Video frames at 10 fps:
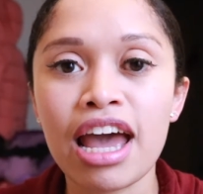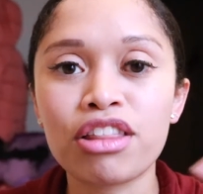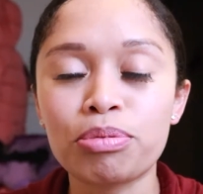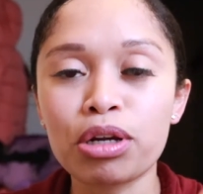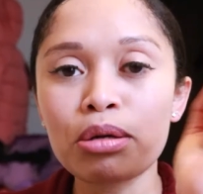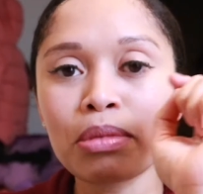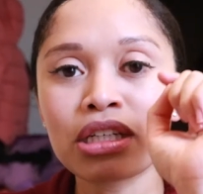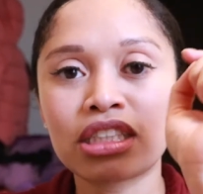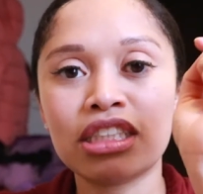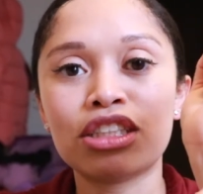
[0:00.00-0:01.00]
And they're pretty
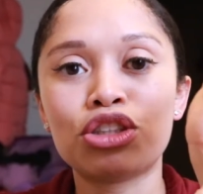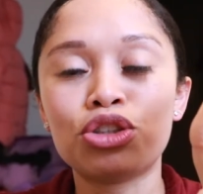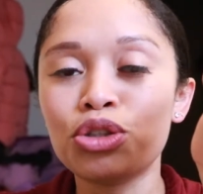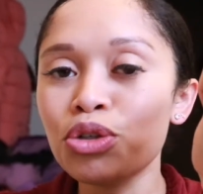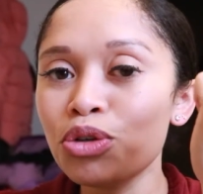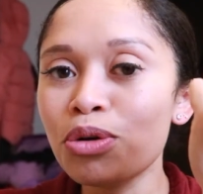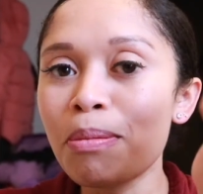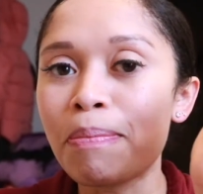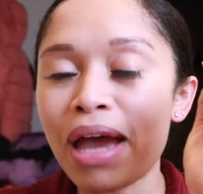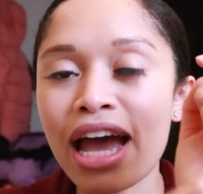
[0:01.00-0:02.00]
much these
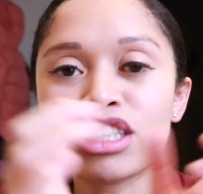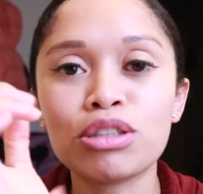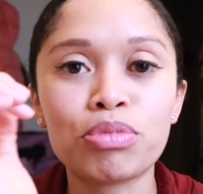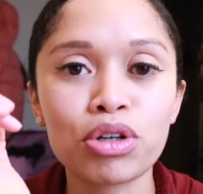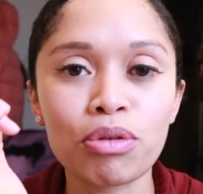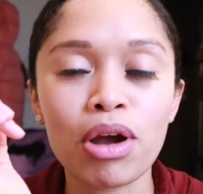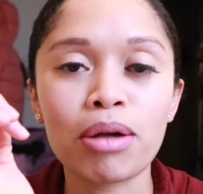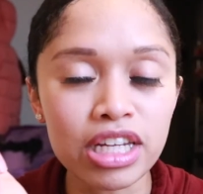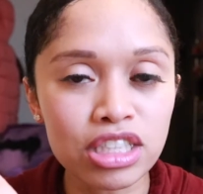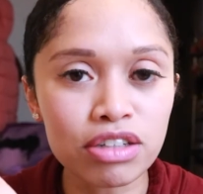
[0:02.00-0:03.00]
2 bands you put
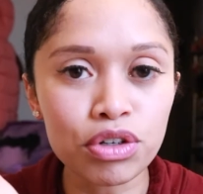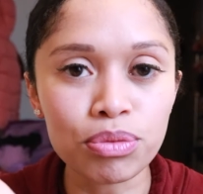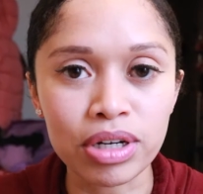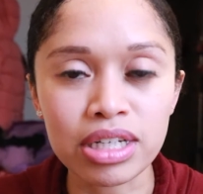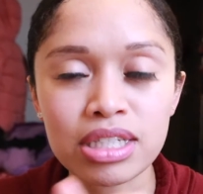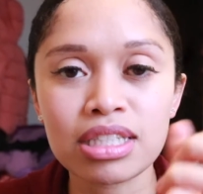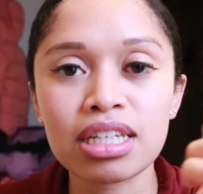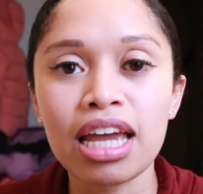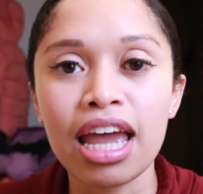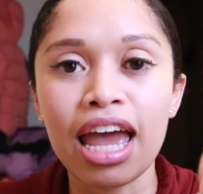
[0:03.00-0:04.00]
around each of your
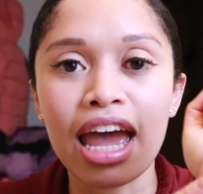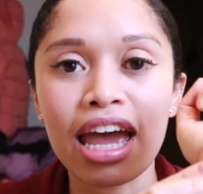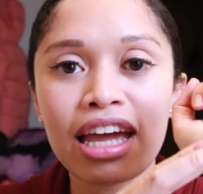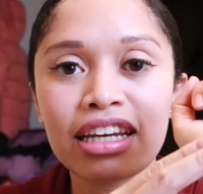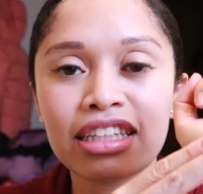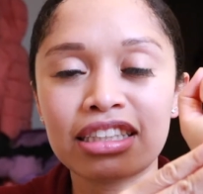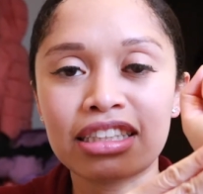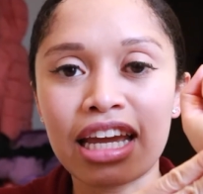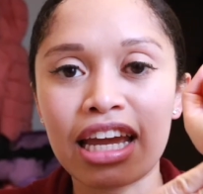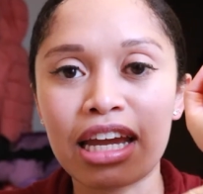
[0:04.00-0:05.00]
wrists, and
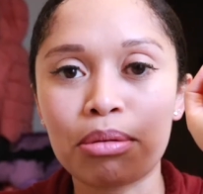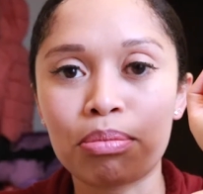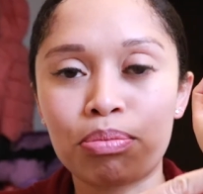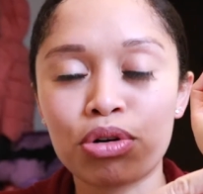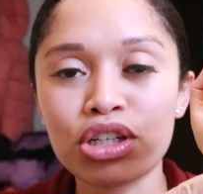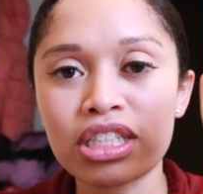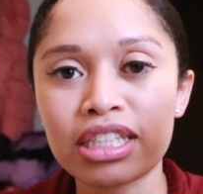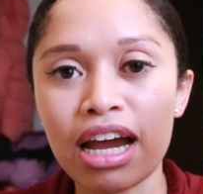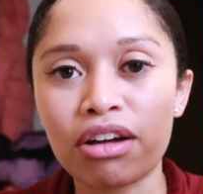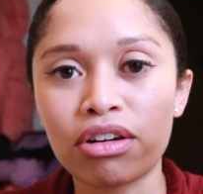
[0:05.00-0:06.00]
they push
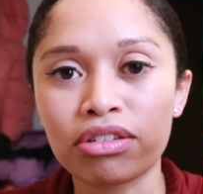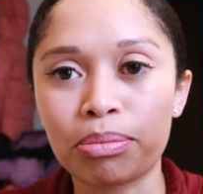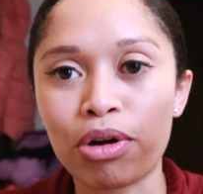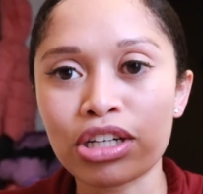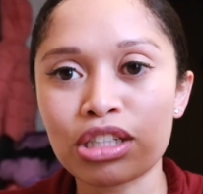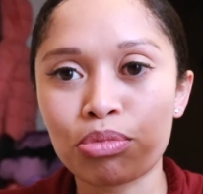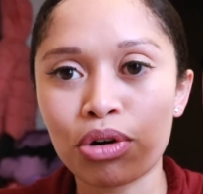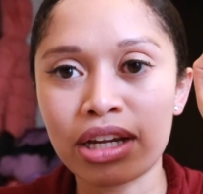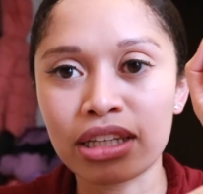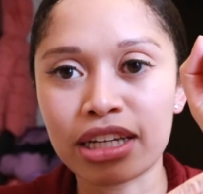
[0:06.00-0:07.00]
down on the pressure
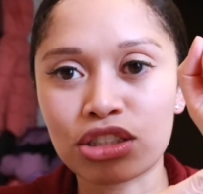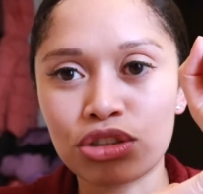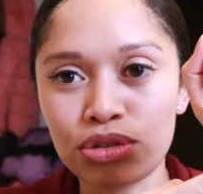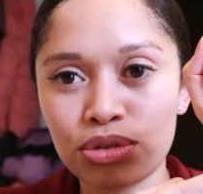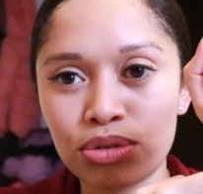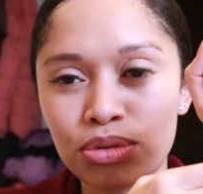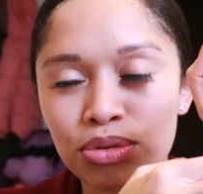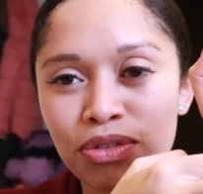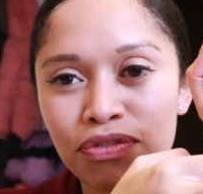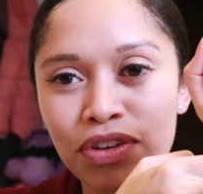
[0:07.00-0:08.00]
point like
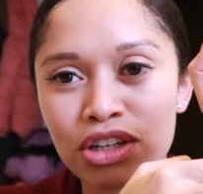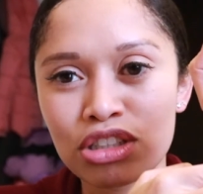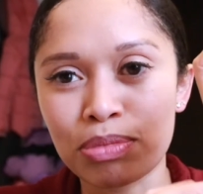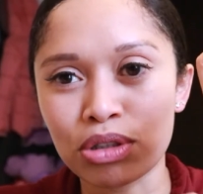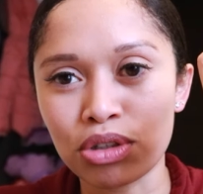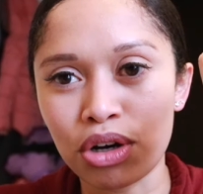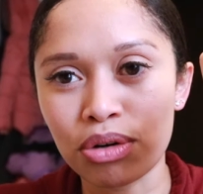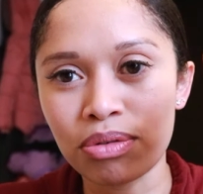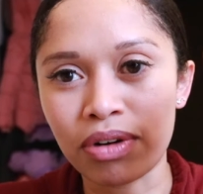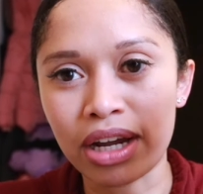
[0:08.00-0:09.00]
2 fingers
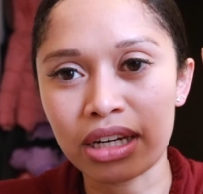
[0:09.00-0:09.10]
below right